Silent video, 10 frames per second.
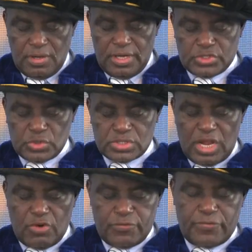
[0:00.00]
a total
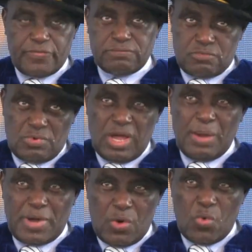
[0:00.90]
of
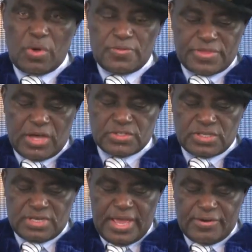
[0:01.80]
about
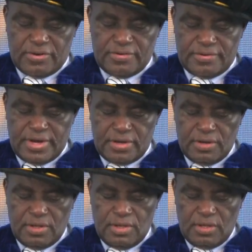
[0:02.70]
1,900
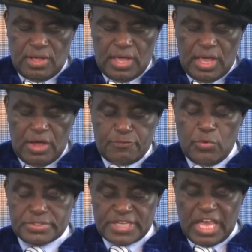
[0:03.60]

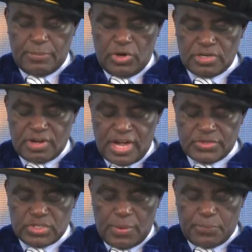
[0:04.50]
full-time
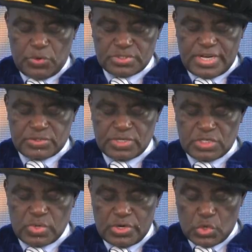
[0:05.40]
undergraduate and postgraduate
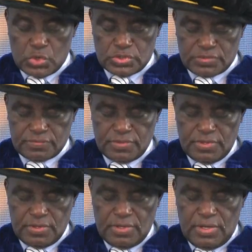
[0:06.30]
students were enrolled.
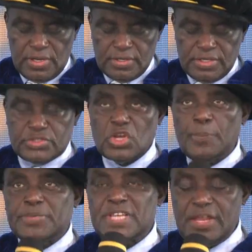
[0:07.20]
The
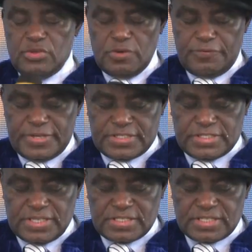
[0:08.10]
top 10
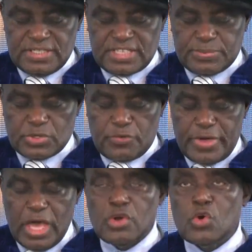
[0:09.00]
universities in terms of
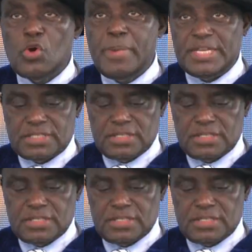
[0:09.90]
enrollment,